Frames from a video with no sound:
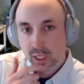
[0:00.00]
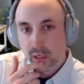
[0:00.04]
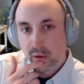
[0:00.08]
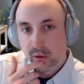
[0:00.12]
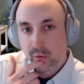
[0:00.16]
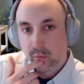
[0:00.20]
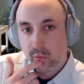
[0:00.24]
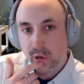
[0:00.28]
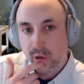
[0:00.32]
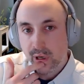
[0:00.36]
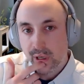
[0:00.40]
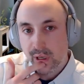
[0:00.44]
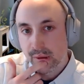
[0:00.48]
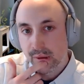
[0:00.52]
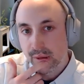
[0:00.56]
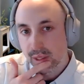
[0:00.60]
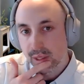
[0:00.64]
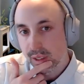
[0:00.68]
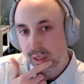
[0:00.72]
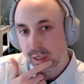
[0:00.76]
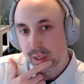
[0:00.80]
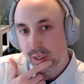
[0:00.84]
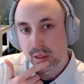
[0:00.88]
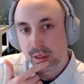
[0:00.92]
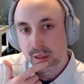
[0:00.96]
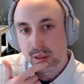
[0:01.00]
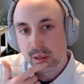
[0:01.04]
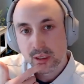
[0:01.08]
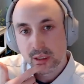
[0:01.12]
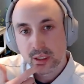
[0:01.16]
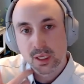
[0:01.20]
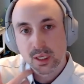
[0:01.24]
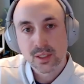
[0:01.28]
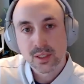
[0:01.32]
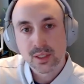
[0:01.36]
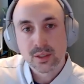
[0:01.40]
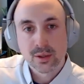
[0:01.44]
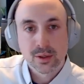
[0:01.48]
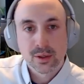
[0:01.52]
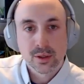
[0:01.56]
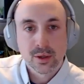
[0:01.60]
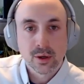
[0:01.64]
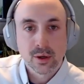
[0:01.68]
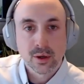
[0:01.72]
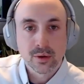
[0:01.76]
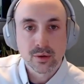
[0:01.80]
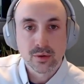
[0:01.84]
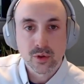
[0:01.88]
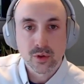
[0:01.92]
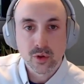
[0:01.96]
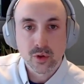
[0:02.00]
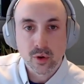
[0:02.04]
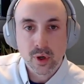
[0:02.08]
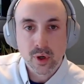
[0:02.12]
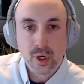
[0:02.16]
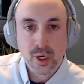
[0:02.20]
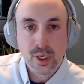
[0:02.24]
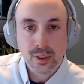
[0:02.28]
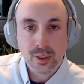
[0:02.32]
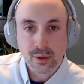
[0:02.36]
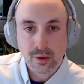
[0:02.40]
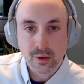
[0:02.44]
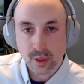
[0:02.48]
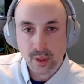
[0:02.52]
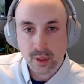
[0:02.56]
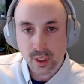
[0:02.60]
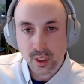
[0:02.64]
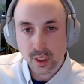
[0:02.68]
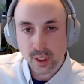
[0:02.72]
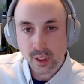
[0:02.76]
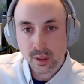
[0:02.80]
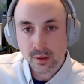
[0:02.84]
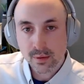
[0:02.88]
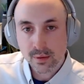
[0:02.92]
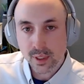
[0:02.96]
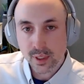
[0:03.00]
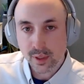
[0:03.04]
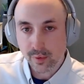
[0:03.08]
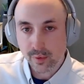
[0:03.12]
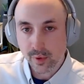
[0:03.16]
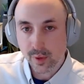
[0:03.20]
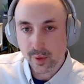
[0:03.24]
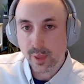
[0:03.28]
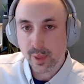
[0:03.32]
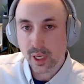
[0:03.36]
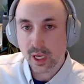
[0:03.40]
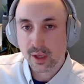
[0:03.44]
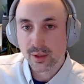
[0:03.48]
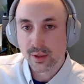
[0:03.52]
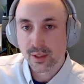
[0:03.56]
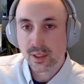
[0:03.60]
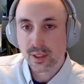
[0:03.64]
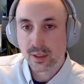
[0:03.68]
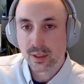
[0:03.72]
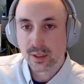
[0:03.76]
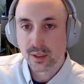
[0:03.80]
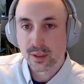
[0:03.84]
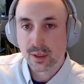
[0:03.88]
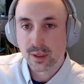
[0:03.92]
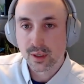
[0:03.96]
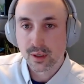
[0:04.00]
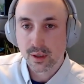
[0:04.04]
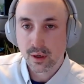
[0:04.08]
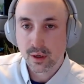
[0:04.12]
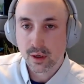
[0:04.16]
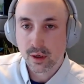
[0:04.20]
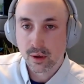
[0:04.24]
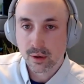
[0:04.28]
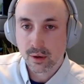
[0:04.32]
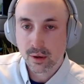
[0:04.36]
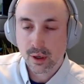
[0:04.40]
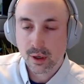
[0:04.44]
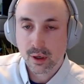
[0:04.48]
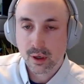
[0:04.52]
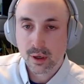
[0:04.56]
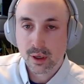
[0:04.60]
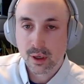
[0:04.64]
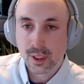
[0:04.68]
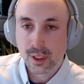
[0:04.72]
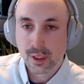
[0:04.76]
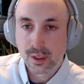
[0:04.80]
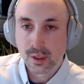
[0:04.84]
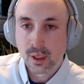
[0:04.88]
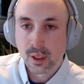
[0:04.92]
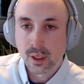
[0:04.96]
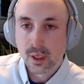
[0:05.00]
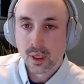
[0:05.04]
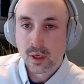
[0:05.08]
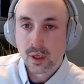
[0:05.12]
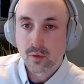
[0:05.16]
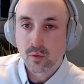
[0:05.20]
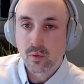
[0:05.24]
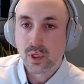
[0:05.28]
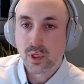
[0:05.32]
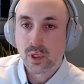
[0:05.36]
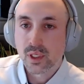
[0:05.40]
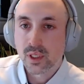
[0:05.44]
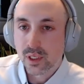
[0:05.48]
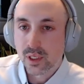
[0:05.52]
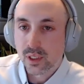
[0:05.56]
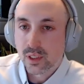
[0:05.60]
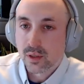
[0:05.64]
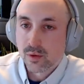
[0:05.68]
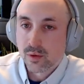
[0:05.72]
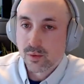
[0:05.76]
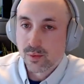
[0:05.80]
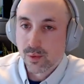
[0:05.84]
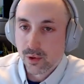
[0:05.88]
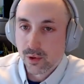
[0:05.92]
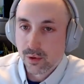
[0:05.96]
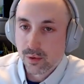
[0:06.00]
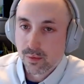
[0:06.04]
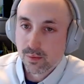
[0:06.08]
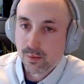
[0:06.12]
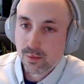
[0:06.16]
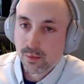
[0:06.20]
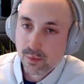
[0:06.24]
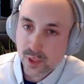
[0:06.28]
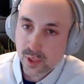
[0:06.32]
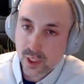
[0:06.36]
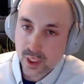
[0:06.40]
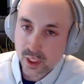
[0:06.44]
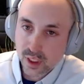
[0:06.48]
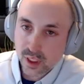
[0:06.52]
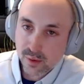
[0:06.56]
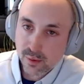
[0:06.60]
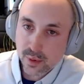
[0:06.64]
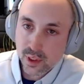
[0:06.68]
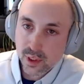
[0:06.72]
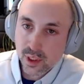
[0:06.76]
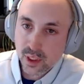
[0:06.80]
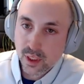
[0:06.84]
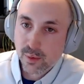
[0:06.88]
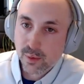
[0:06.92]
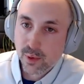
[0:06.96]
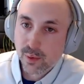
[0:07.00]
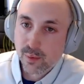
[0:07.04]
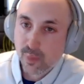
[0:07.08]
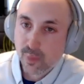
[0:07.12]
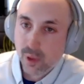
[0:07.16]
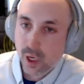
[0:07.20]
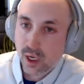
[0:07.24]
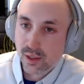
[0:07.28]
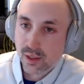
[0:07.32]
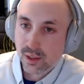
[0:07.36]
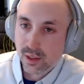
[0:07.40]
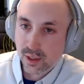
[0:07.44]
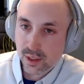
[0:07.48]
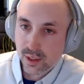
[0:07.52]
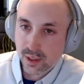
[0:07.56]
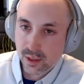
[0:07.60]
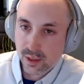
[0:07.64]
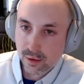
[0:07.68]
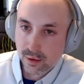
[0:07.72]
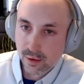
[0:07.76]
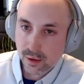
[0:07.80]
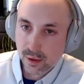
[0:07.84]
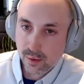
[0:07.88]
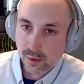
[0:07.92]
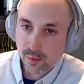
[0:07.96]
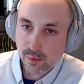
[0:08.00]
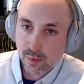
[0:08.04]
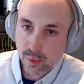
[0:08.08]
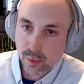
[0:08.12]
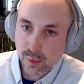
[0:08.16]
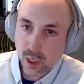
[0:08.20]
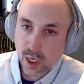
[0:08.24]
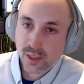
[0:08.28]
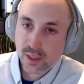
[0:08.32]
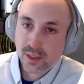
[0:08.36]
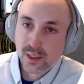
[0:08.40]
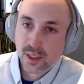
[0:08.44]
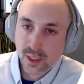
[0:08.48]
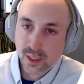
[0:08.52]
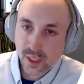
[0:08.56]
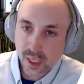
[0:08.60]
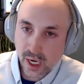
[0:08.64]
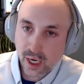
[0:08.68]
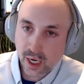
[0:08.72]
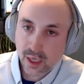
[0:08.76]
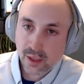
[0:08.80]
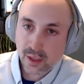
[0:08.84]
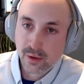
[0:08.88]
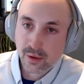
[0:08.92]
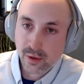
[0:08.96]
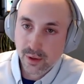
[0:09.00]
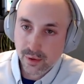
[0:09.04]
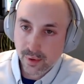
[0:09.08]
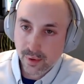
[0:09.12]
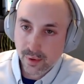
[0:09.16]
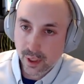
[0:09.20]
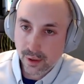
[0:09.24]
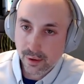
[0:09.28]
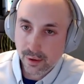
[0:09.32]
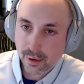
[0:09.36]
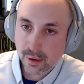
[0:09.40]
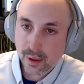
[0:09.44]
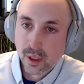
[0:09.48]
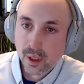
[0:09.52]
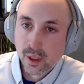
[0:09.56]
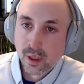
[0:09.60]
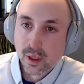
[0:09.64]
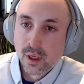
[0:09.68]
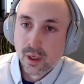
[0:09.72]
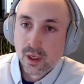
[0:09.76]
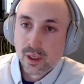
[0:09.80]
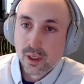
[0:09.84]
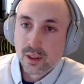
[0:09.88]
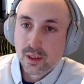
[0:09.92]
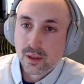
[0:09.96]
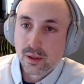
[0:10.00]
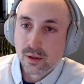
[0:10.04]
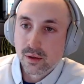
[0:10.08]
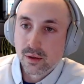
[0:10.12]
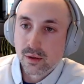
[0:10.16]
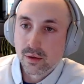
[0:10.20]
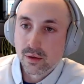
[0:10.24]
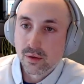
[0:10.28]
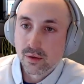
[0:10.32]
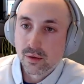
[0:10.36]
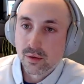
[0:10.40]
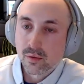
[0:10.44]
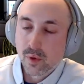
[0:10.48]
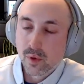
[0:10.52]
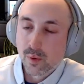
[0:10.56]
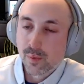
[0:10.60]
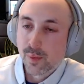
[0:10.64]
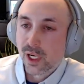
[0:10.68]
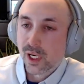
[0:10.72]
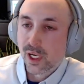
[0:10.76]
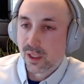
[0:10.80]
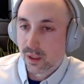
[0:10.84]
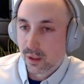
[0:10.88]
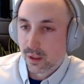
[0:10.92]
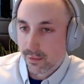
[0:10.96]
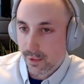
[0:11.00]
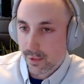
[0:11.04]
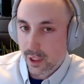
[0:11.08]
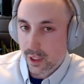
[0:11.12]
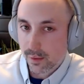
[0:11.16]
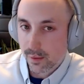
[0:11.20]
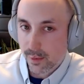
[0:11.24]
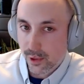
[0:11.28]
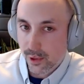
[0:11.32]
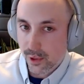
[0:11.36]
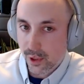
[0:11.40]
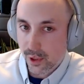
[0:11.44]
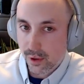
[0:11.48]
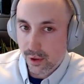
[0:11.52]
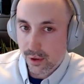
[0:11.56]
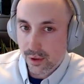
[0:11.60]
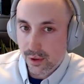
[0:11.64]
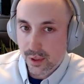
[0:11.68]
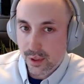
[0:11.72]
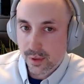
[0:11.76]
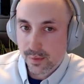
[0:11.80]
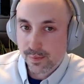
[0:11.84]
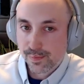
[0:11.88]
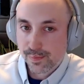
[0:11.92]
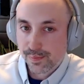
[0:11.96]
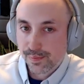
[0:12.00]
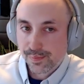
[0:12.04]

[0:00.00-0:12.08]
When the cluster node joins or leaves, a rebalance is going to occur and redistribute daemon process actors to remaining available nodes.